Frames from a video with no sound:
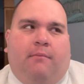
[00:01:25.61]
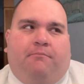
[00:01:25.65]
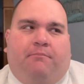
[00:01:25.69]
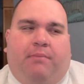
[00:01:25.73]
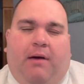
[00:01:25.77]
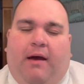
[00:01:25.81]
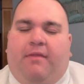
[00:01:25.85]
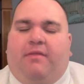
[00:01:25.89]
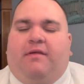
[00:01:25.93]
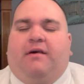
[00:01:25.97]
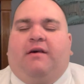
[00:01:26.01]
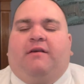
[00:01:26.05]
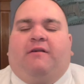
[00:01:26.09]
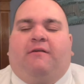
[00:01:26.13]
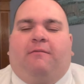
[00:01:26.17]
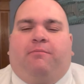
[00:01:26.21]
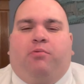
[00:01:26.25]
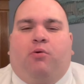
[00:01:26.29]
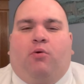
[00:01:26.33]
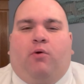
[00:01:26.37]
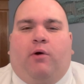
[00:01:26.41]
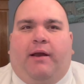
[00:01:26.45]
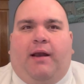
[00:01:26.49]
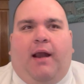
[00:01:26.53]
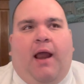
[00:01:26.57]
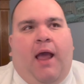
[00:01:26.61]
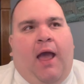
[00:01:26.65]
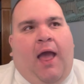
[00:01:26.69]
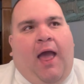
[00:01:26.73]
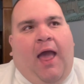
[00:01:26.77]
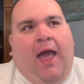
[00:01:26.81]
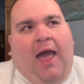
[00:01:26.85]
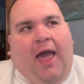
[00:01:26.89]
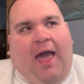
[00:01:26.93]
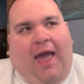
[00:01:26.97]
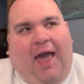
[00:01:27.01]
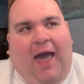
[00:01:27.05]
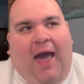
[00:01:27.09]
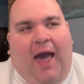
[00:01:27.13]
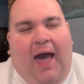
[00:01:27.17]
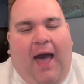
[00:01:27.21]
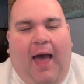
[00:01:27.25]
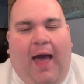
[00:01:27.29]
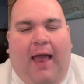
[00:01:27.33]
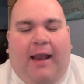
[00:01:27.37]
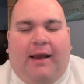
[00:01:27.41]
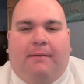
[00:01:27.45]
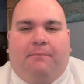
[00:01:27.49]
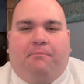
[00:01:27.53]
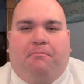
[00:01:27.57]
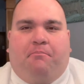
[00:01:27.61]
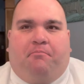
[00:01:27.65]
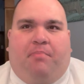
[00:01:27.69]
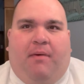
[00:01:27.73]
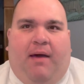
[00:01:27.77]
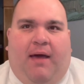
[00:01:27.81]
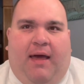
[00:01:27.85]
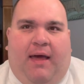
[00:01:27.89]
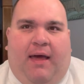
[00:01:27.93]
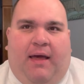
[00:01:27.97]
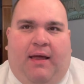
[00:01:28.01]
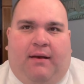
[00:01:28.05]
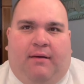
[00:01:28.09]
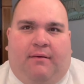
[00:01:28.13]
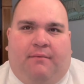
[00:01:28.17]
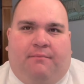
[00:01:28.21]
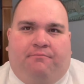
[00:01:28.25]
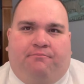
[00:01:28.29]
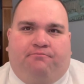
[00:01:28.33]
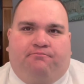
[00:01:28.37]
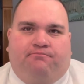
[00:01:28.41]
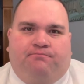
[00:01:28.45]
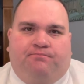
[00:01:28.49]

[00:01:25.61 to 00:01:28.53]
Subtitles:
by this point, hadn't been